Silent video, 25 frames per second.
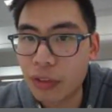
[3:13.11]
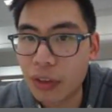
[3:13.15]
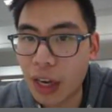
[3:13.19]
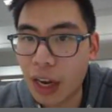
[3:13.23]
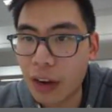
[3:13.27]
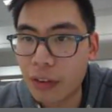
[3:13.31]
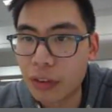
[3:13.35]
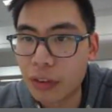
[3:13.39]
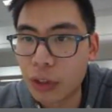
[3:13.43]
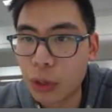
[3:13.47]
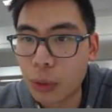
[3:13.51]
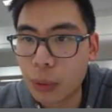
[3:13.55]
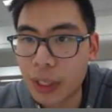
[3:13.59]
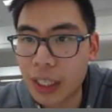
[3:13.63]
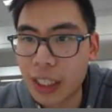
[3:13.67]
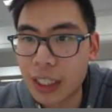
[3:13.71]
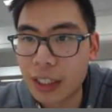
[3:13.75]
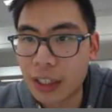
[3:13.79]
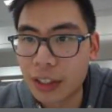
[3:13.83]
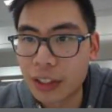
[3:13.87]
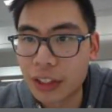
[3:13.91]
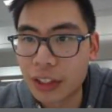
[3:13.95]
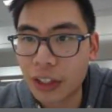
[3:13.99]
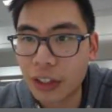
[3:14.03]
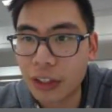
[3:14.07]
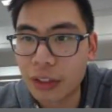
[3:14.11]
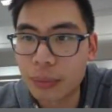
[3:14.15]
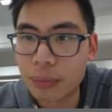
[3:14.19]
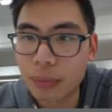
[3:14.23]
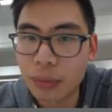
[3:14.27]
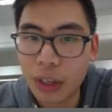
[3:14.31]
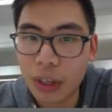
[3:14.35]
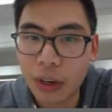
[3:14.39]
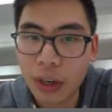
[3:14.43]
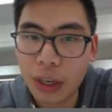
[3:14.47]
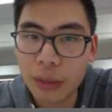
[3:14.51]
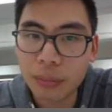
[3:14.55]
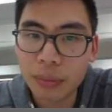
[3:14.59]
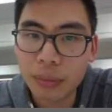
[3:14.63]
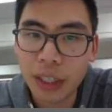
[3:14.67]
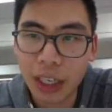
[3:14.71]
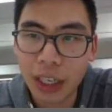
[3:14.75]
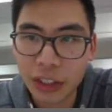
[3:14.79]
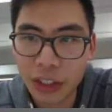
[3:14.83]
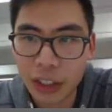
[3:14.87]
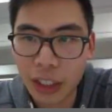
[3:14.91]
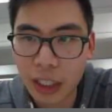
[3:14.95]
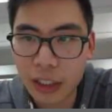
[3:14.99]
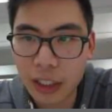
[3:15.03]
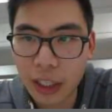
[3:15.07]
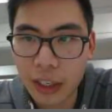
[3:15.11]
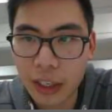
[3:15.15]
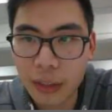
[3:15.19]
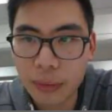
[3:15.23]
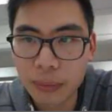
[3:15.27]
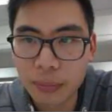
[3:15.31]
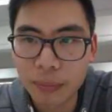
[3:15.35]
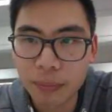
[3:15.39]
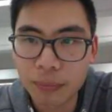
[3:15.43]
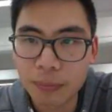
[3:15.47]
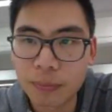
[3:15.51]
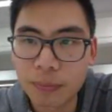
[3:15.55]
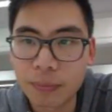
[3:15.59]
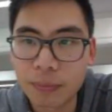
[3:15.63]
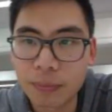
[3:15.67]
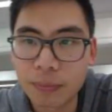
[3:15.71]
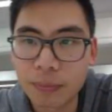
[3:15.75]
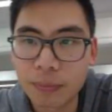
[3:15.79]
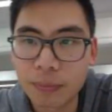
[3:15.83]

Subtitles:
if you haven't already done so. Alright, catch you guys later.